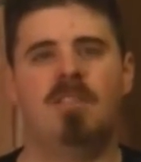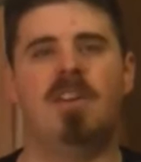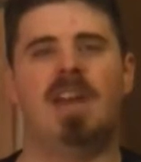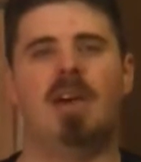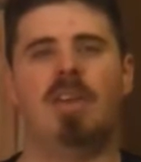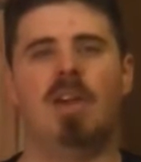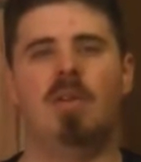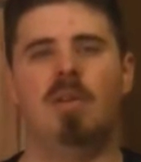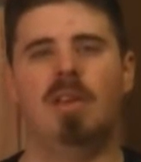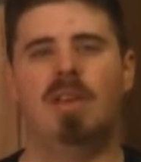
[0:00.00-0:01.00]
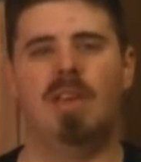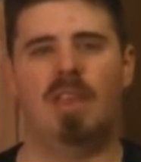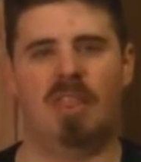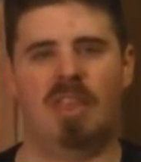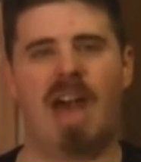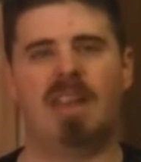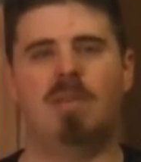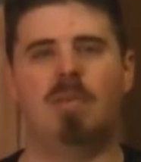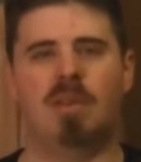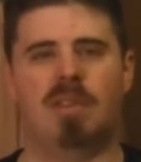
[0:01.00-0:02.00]
For now, though, that
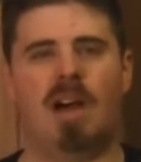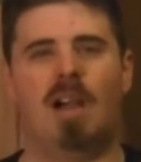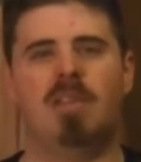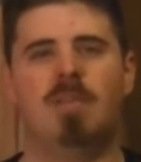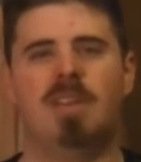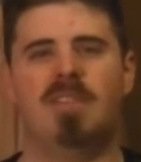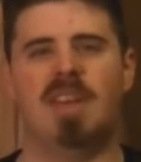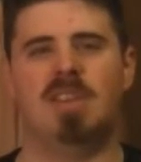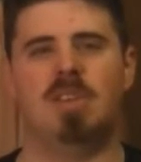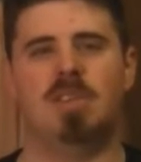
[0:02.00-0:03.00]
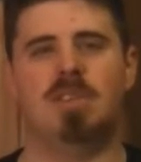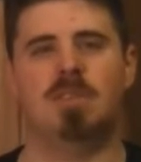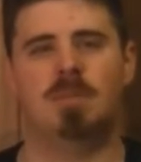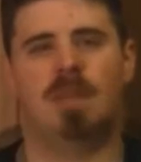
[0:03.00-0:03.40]
was Ultimate Avengers.